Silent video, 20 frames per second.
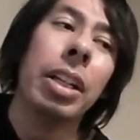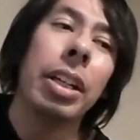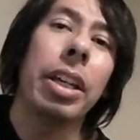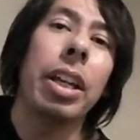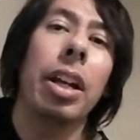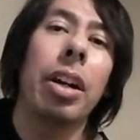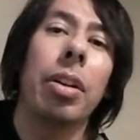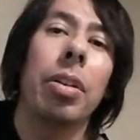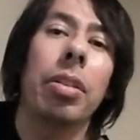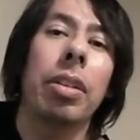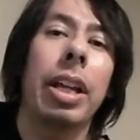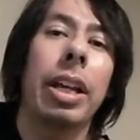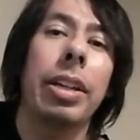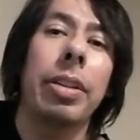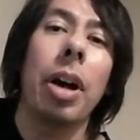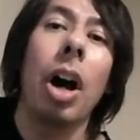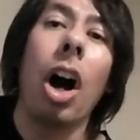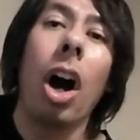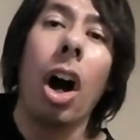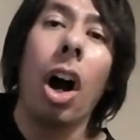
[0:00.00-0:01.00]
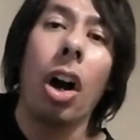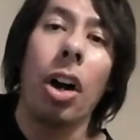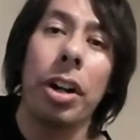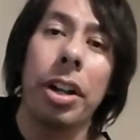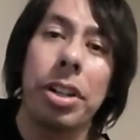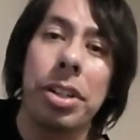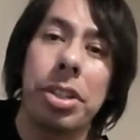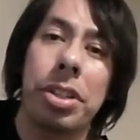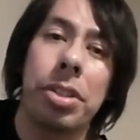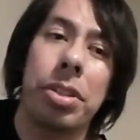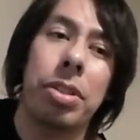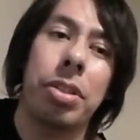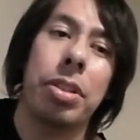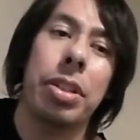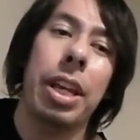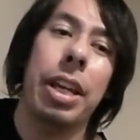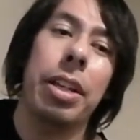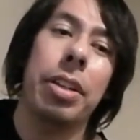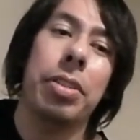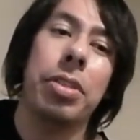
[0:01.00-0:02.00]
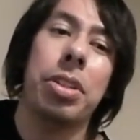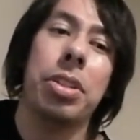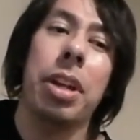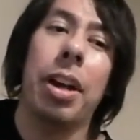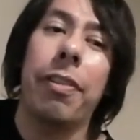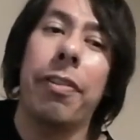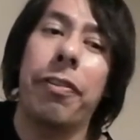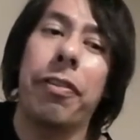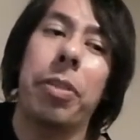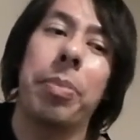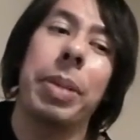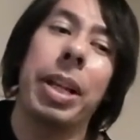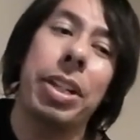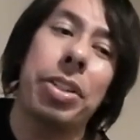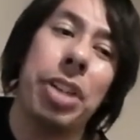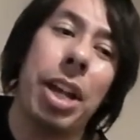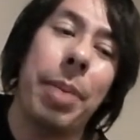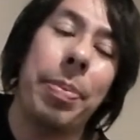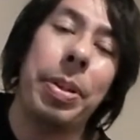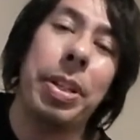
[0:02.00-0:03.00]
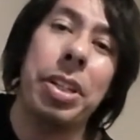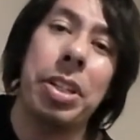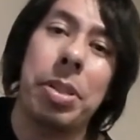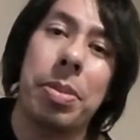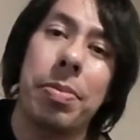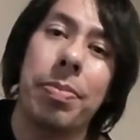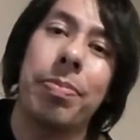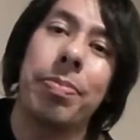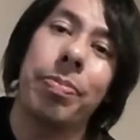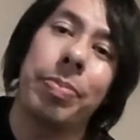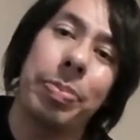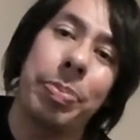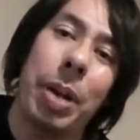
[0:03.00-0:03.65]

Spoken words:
you know, like, artists take stuff from like Japanese